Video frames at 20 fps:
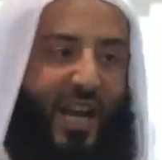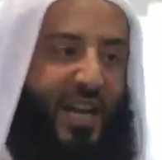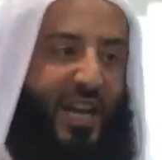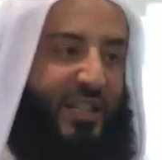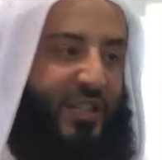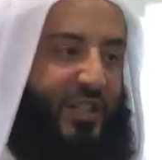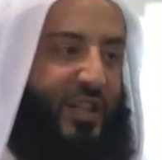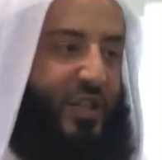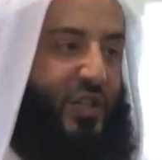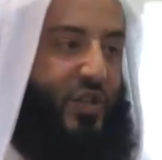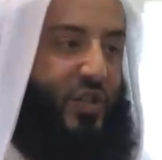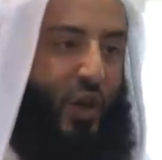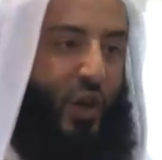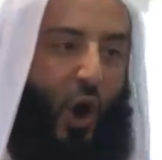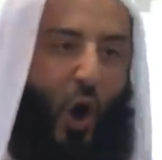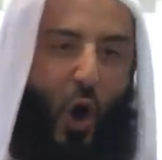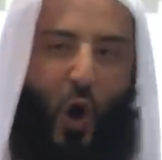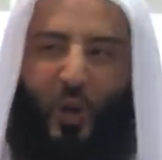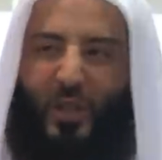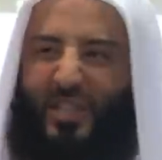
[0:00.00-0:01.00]
and the
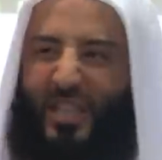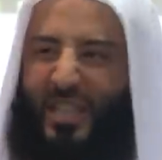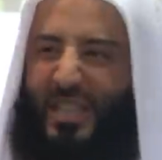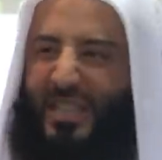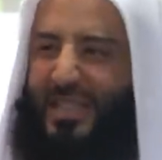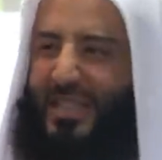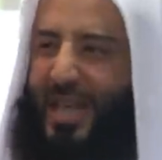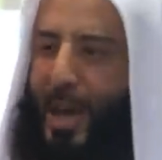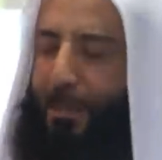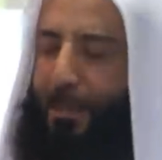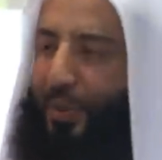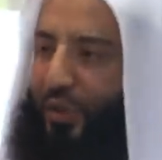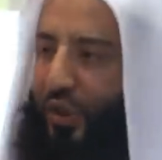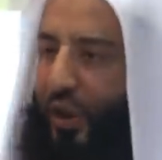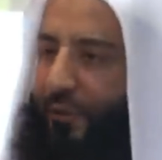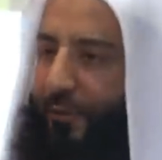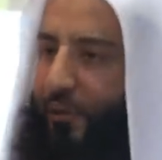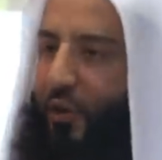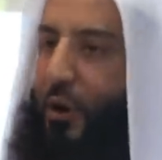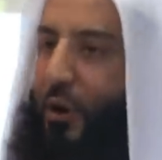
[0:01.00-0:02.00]
soul, the depth
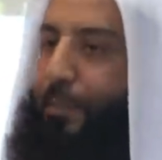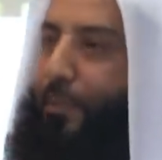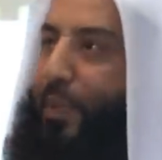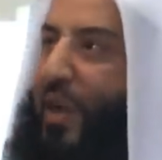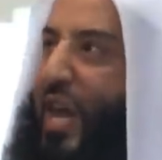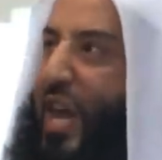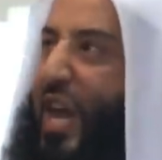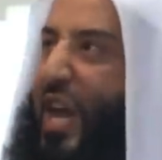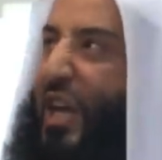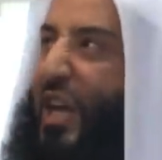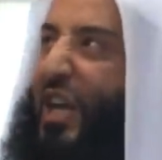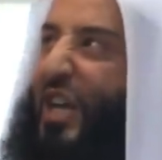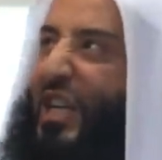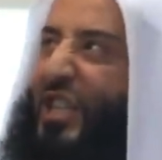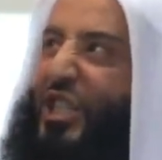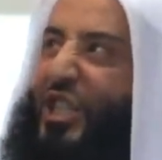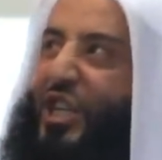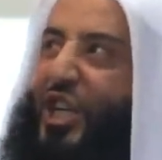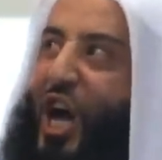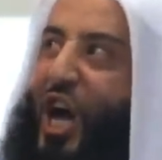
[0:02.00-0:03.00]
of your being
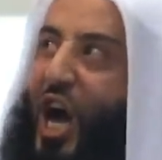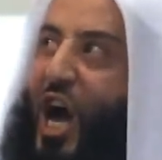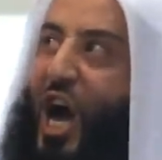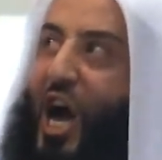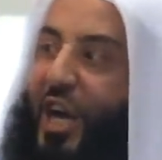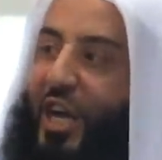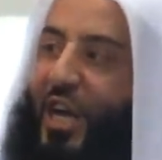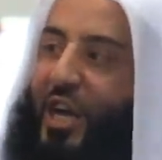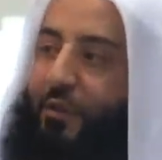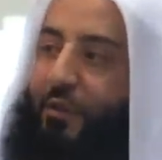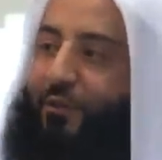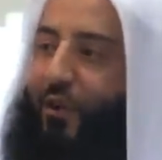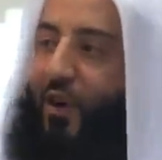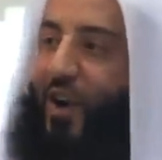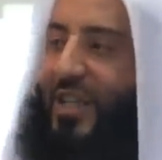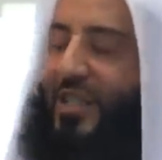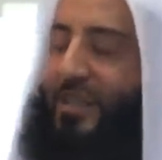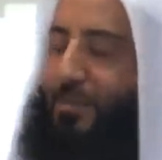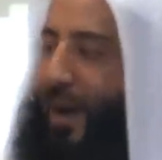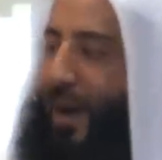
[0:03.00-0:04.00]
is yearning
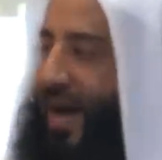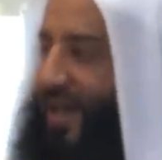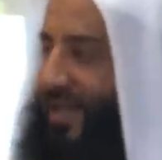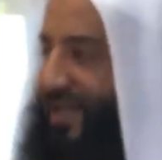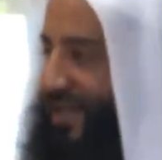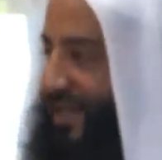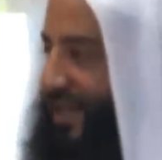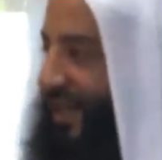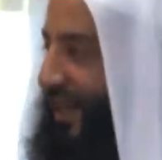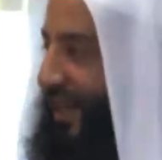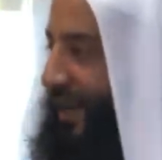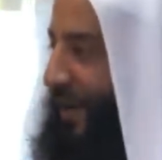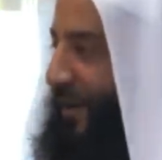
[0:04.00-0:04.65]
for its master.